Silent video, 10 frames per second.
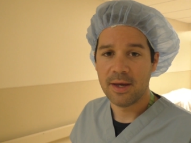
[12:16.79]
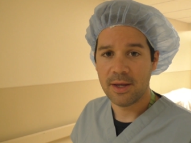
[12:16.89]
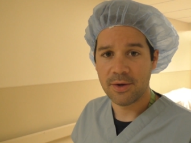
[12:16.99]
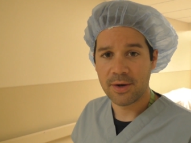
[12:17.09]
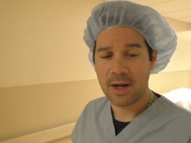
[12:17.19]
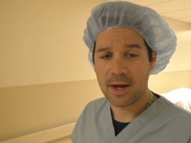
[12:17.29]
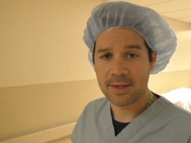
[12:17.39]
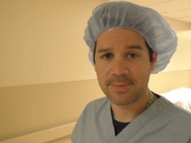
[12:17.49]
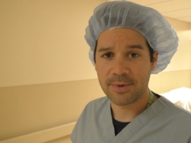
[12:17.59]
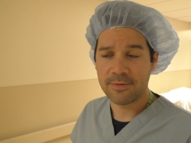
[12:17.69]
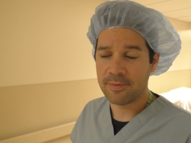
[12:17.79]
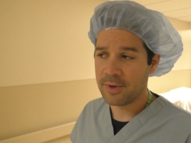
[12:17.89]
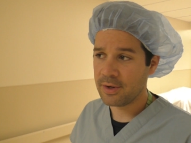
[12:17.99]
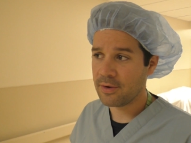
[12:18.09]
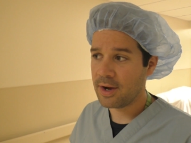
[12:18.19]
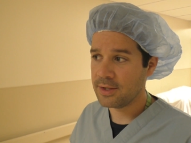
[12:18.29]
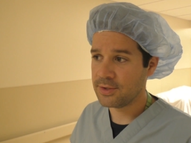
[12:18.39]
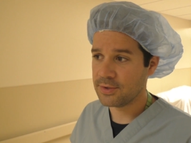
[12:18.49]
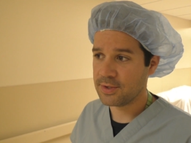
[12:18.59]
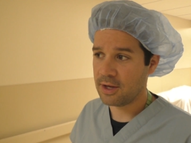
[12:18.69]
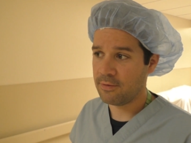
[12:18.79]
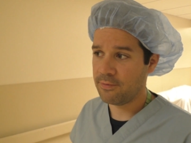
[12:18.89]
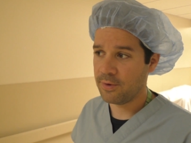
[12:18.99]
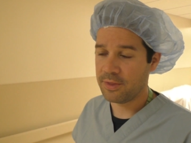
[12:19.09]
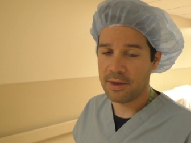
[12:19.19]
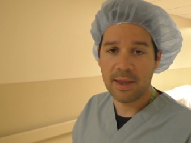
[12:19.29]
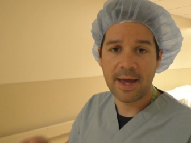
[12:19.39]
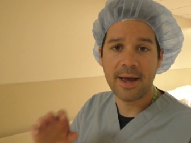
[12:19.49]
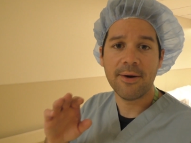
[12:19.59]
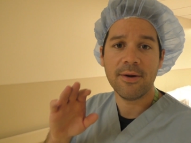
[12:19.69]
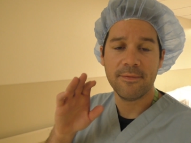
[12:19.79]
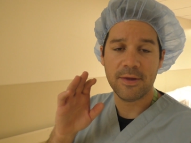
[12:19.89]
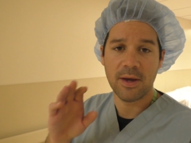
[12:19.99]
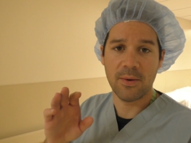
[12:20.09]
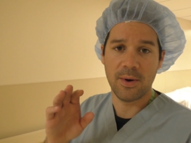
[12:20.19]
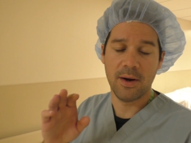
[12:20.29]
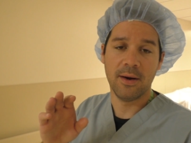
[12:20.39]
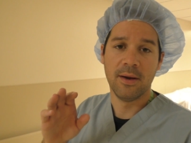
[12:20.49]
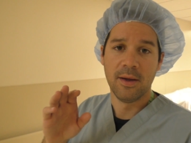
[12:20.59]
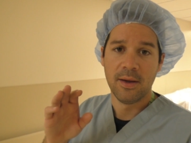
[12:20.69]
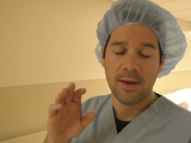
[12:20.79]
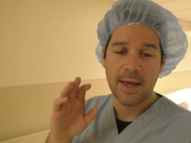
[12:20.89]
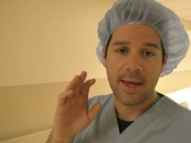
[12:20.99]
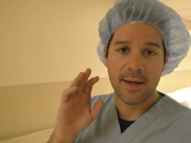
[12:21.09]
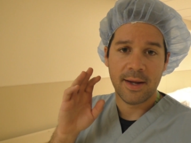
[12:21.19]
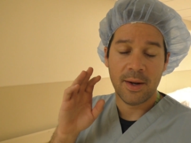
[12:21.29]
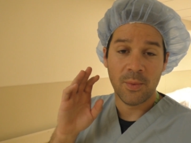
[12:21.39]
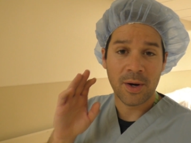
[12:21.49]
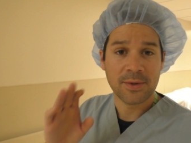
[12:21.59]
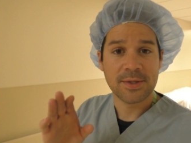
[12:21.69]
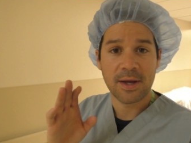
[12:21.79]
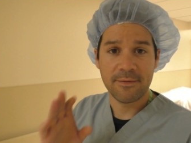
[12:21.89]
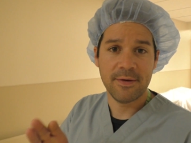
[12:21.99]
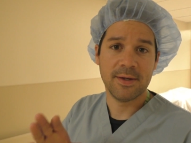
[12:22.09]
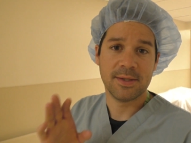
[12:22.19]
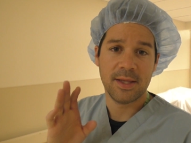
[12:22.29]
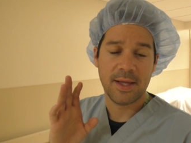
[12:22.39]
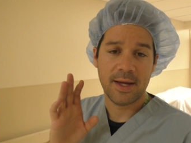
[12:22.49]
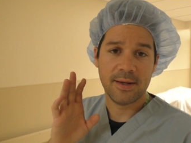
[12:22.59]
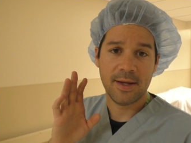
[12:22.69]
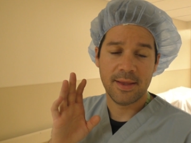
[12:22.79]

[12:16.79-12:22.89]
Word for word: and you're in a hospital, familiarize yourself with the layout of the OR and where stuff is in that